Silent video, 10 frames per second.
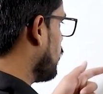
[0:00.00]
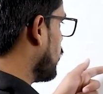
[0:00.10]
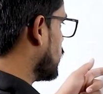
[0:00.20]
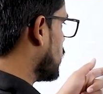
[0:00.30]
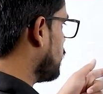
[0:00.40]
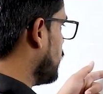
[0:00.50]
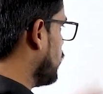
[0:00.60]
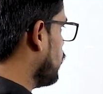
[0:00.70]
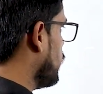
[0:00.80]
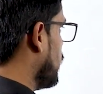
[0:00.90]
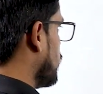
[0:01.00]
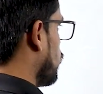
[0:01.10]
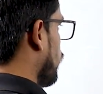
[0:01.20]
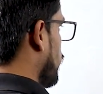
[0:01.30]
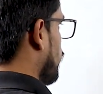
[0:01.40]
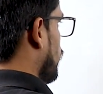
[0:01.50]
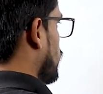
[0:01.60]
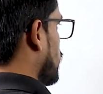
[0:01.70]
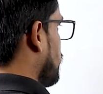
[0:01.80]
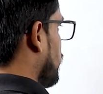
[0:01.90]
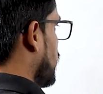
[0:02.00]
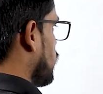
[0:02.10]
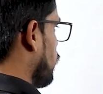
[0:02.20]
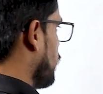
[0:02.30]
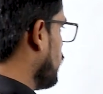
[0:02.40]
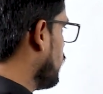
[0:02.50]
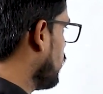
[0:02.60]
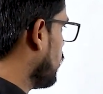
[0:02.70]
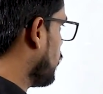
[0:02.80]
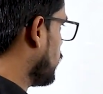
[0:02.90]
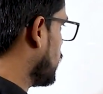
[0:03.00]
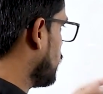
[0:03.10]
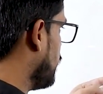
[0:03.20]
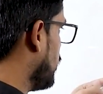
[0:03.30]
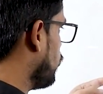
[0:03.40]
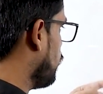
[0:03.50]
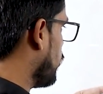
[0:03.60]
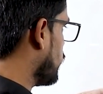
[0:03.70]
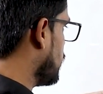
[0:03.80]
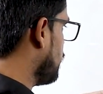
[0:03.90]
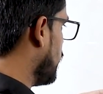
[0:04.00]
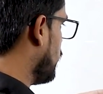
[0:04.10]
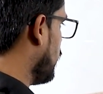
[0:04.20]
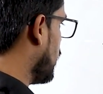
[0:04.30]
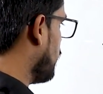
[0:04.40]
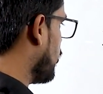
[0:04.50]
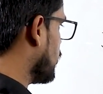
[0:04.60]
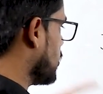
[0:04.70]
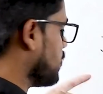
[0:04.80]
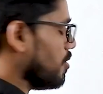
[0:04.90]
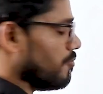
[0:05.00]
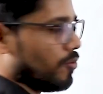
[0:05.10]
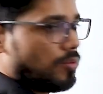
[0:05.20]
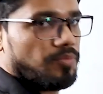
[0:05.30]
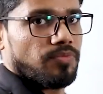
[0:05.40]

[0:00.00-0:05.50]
Process P2, it is over. Process P1 is over. Process P2, process P3, and process P4.